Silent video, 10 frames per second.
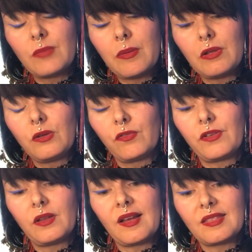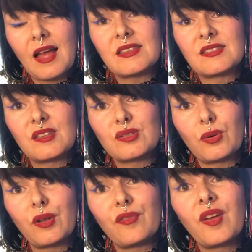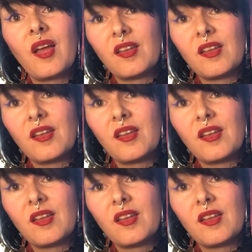Maybe you feel like that's the sort of